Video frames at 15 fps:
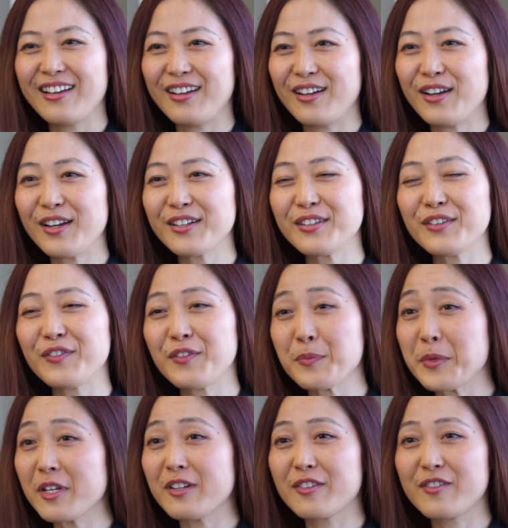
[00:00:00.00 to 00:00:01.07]
On a
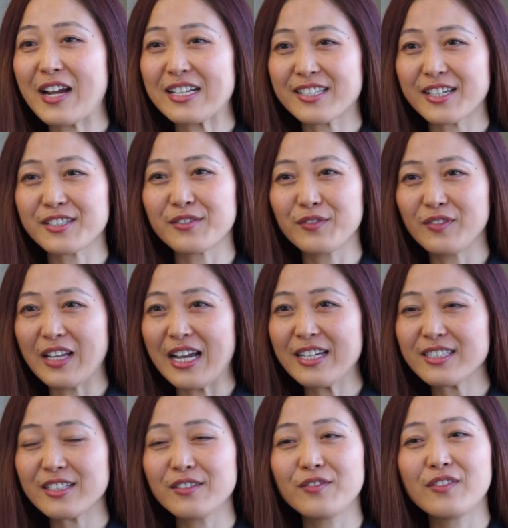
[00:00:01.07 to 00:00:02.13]
familiarization
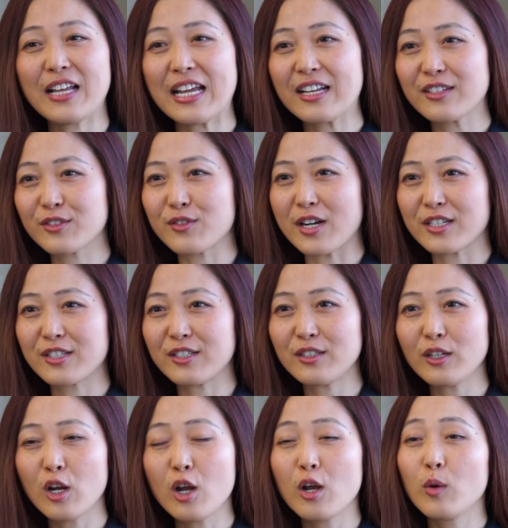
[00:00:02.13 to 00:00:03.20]
flight, a flight
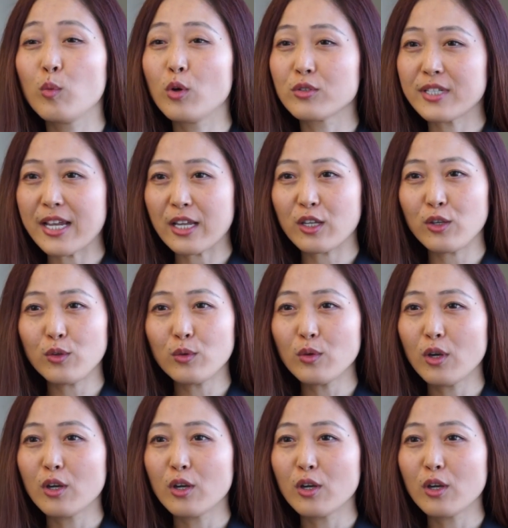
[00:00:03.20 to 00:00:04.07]
instructor will take you,